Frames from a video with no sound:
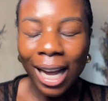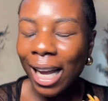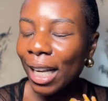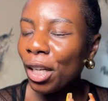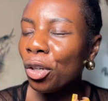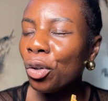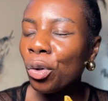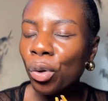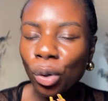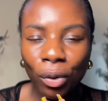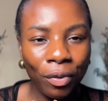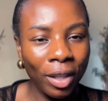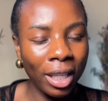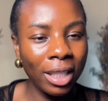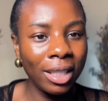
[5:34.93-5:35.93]
I love
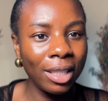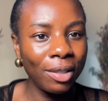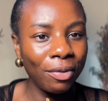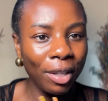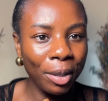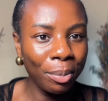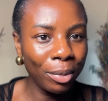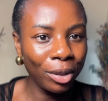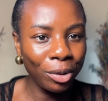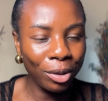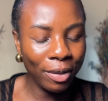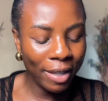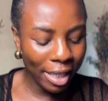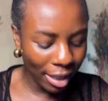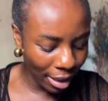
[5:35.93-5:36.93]
that it's very
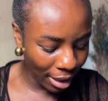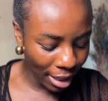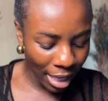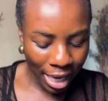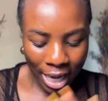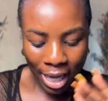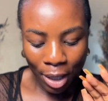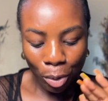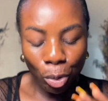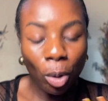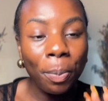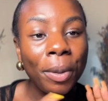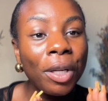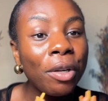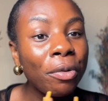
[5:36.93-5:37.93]
moisturizing.
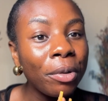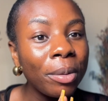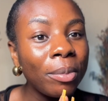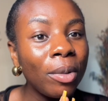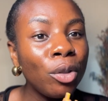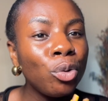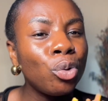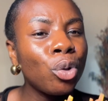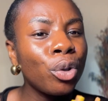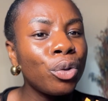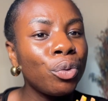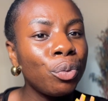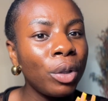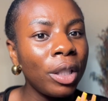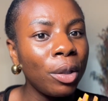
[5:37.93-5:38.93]
Topic cream
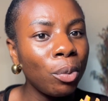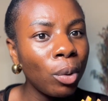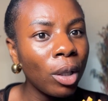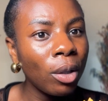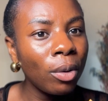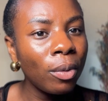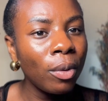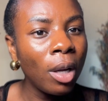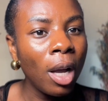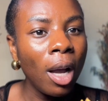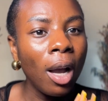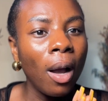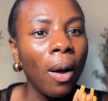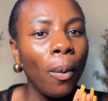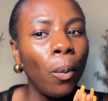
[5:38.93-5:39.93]
does really well
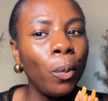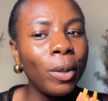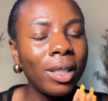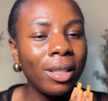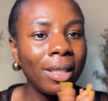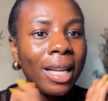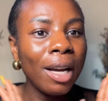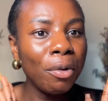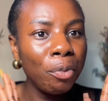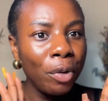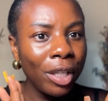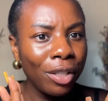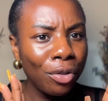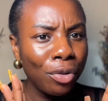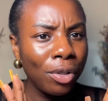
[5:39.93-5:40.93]
with their
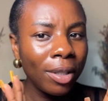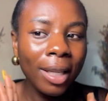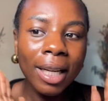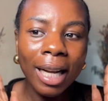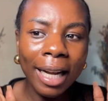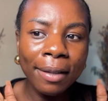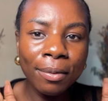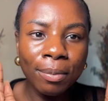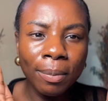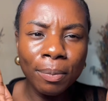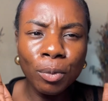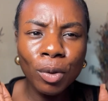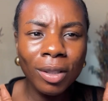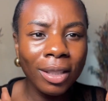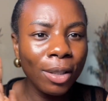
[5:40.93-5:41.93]
range. Like
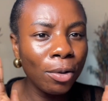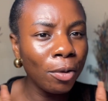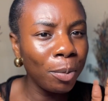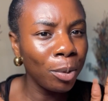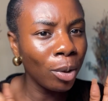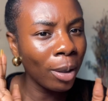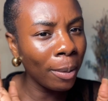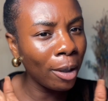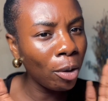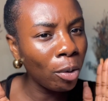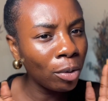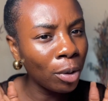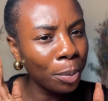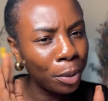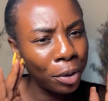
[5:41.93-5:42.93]
I'm not seeing a lot of people talk
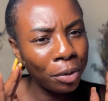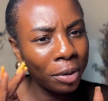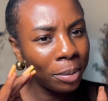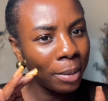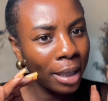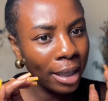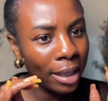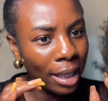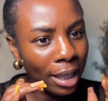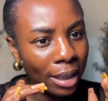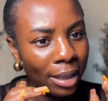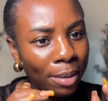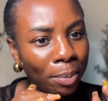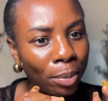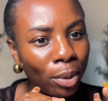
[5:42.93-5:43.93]
about topic cream like that,
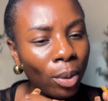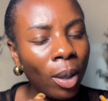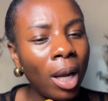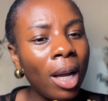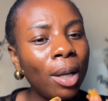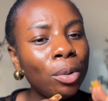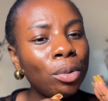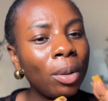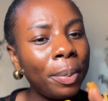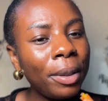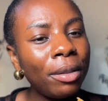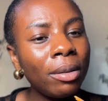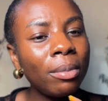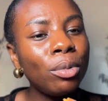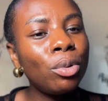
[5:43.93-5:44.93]
but topic
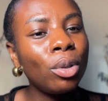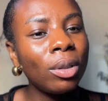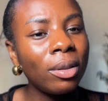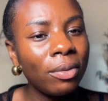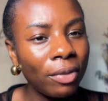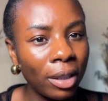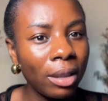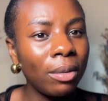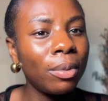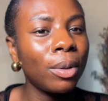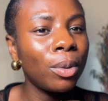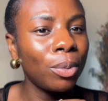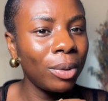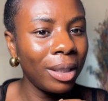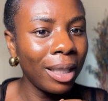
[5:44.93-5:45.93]
cream does very
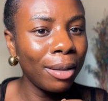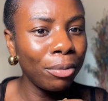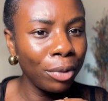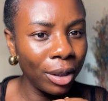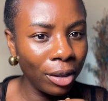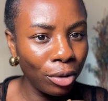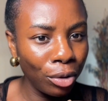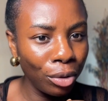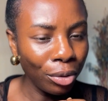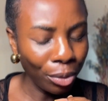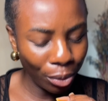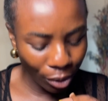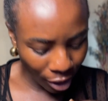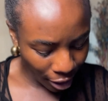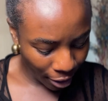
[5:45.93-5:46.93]
well with their range.
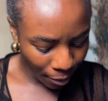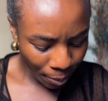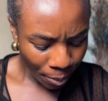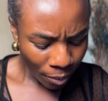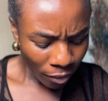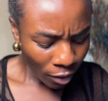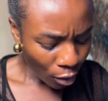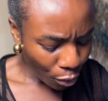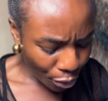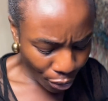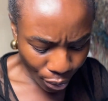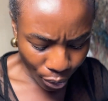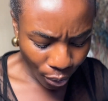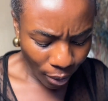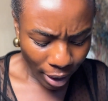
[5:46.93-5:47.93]
Okay,
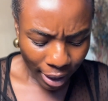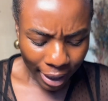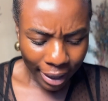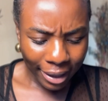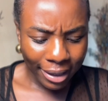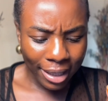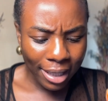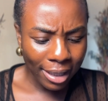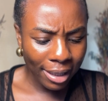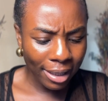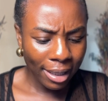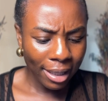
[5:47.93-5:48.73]
so this